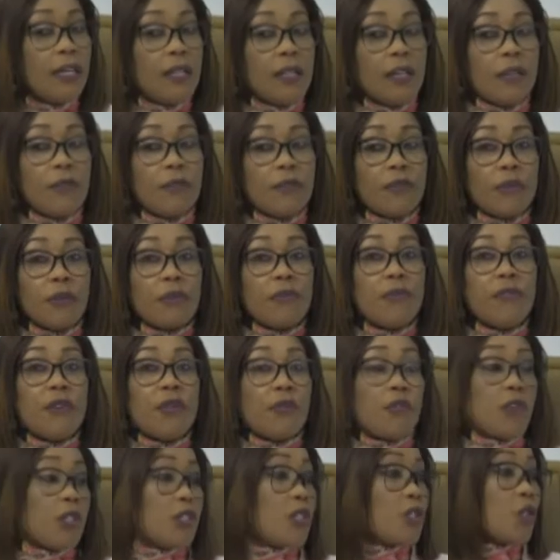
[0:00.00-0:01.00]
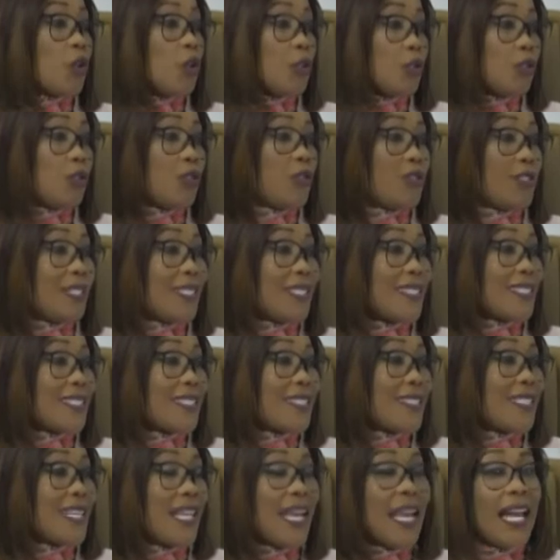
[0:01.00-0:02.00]
from various
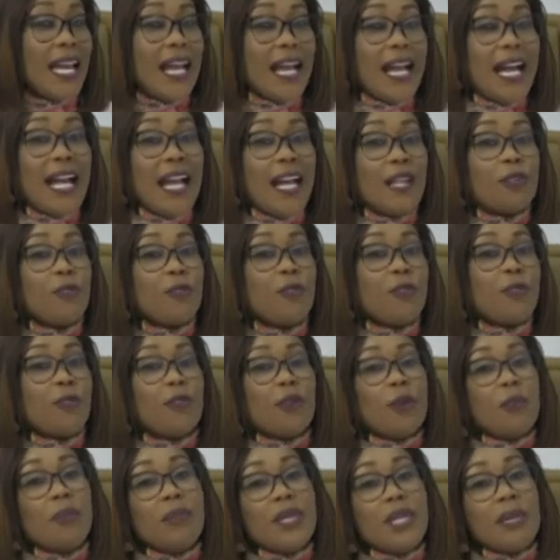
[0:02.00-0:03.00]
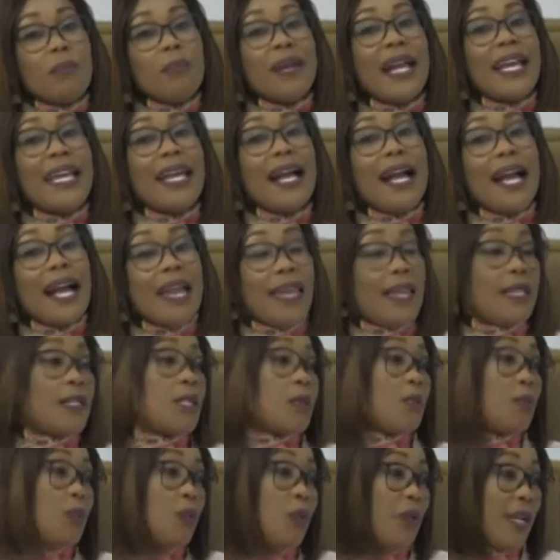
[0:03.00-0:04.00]
countries. And for me, my
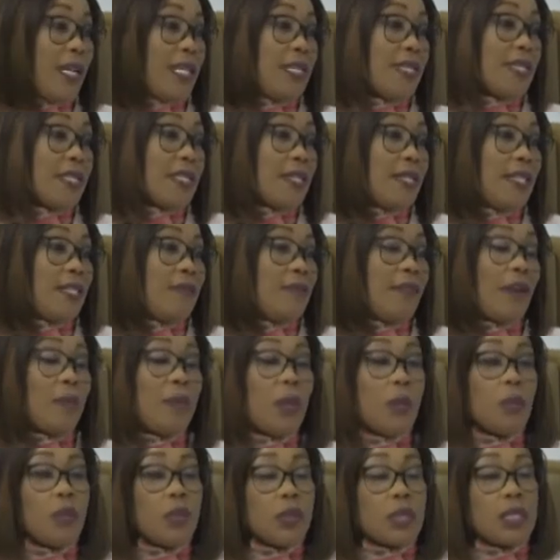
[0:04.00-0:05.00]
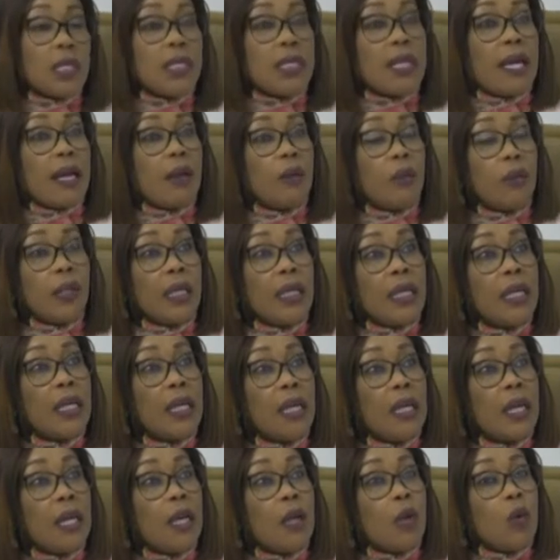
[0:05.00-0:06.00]
highest point, if I may put it that way,
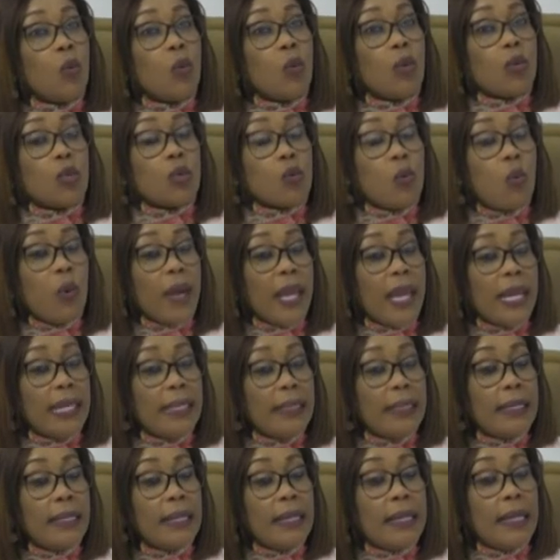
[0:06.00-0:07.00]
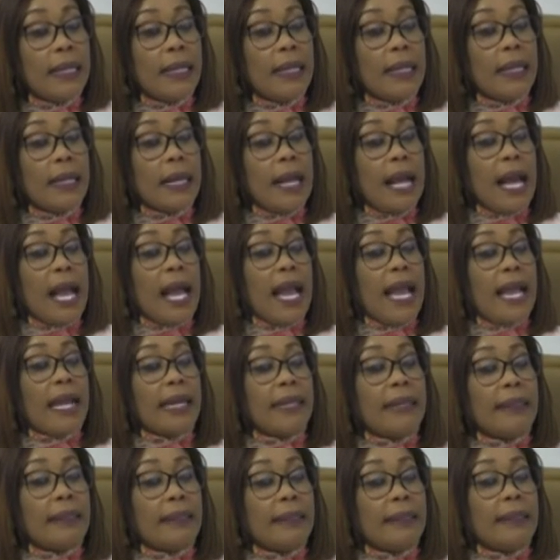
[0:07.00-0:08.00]
was when
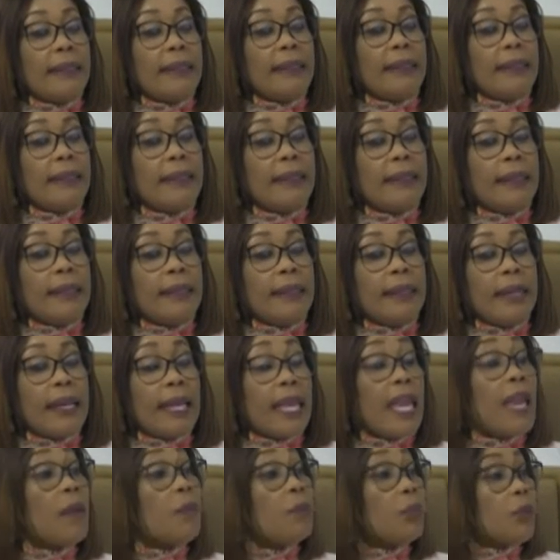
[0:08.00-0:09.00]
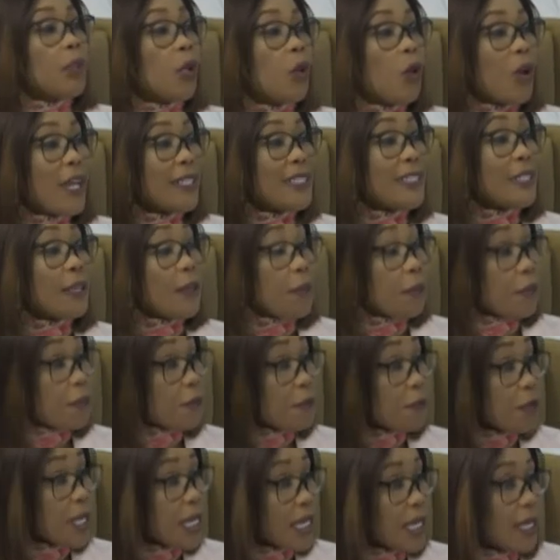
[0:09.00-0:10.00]
I employed
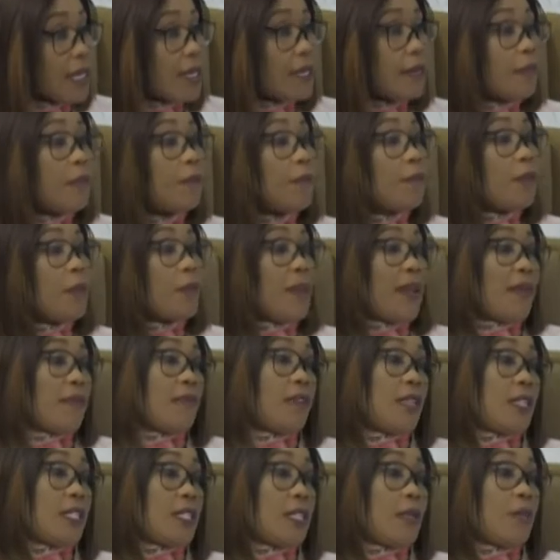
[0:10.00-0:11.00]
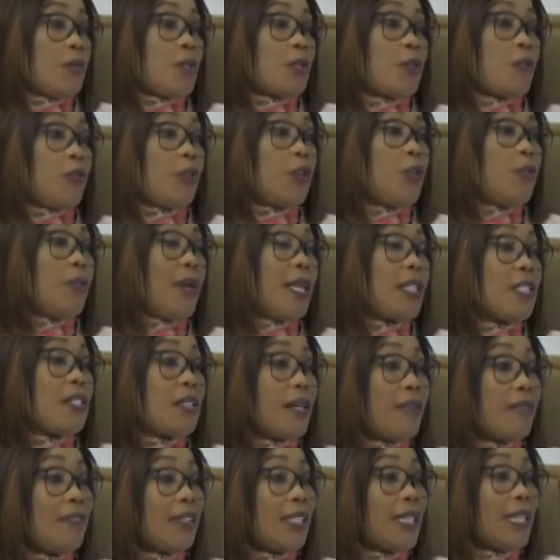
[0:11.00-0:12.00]
3 former victims of human
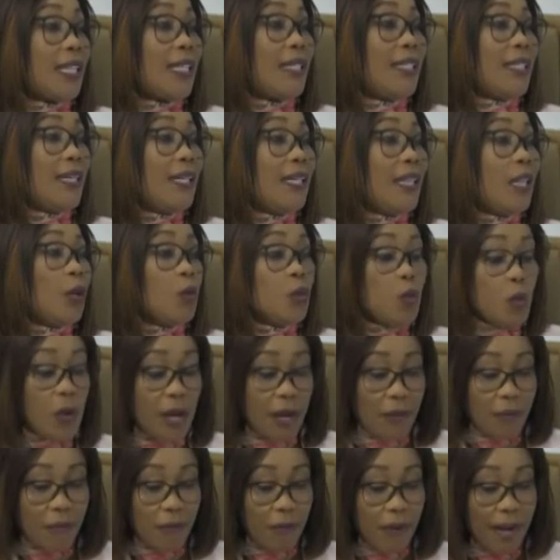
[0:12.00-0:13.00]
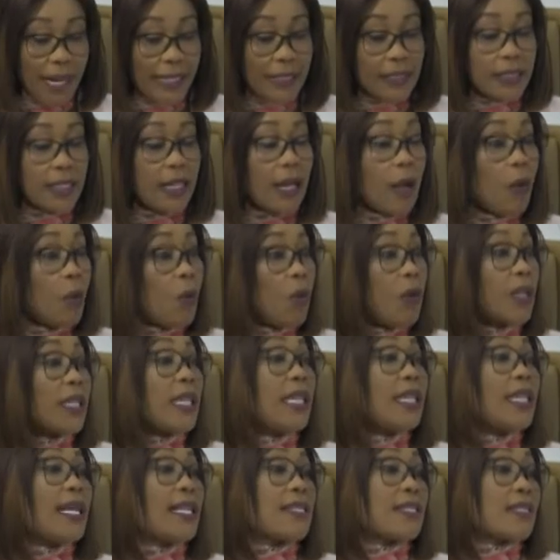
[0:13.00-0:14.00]
trafficking who are right now
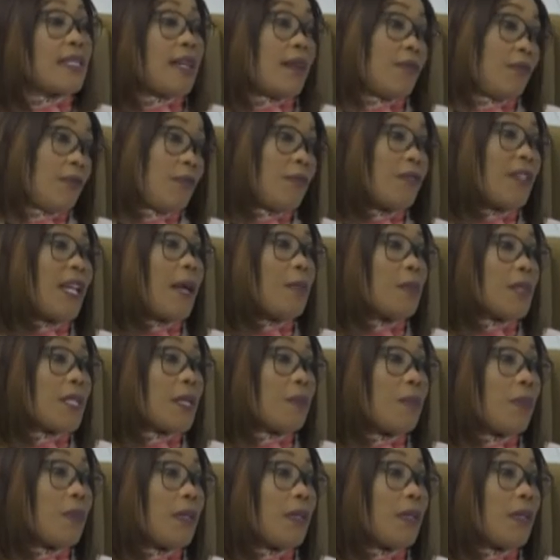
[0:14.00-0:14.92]
working as staff of NAPTIP.